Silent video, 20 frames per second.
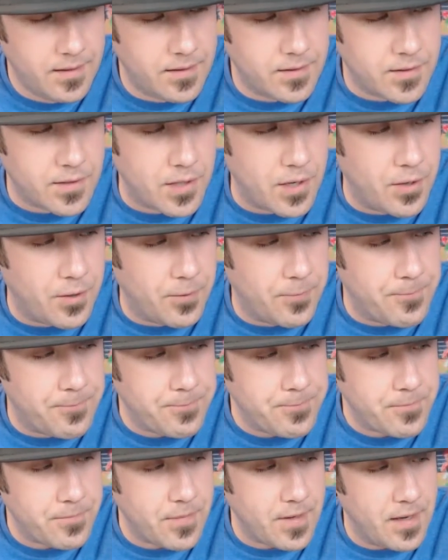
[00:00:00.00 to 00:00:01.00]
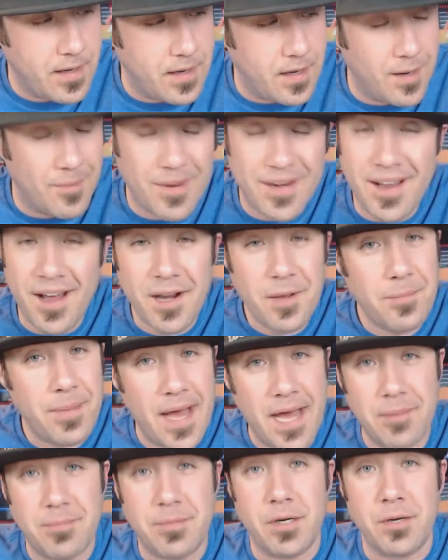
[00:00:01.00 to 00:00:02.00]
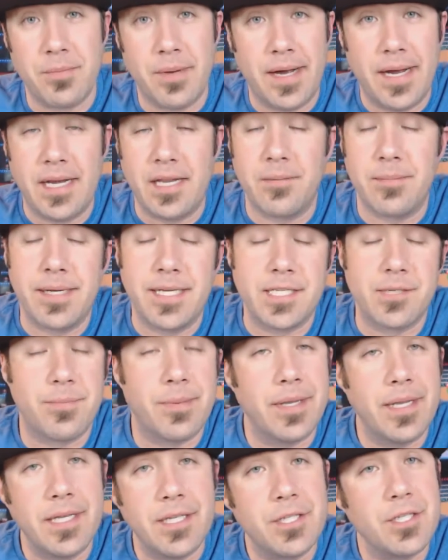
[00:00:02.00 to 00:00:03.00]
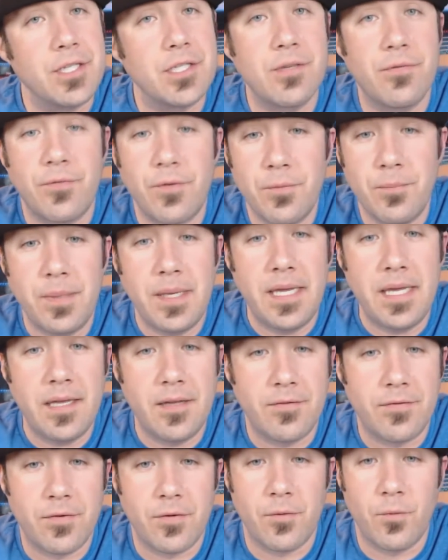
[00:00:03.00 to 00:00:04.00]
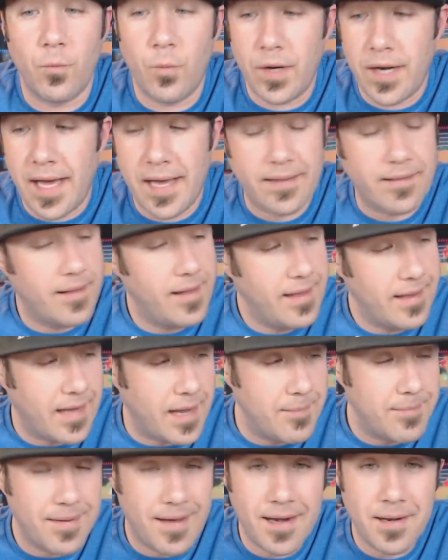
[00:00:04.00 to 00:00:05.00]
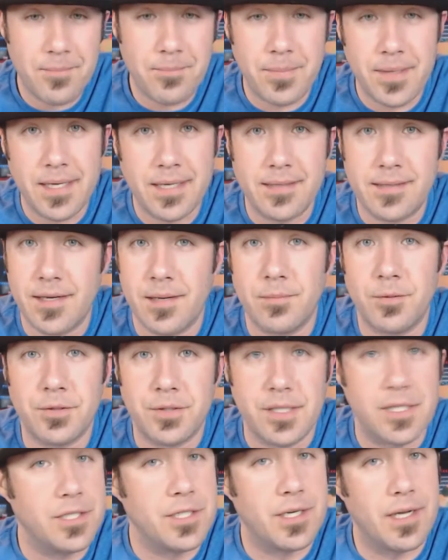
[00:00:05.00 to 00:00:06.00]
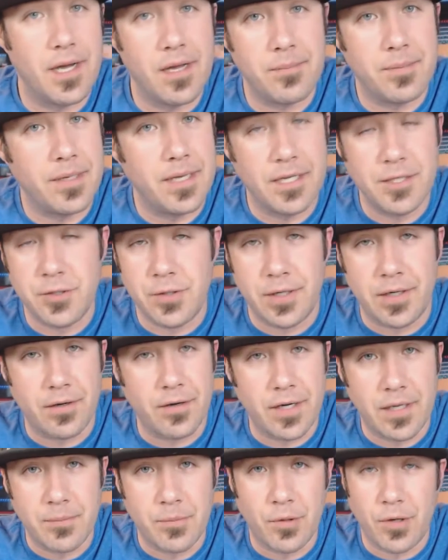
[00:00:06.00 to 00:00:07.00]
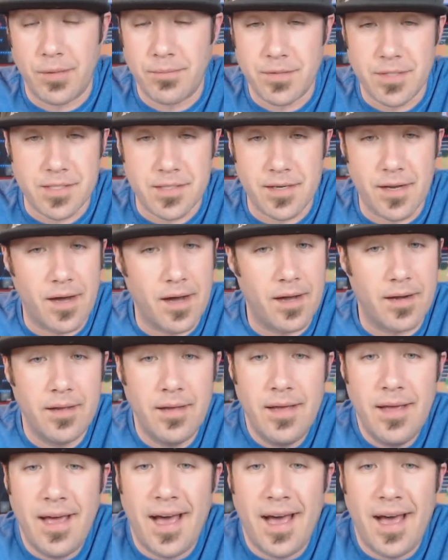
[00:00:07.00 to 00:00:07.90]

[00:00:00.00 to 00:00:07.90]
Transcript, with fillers: So, um, not a bad beer by any means, but it's just for me for what I like. I'm not a big double-digit IPA drinker anymore. I'm just not.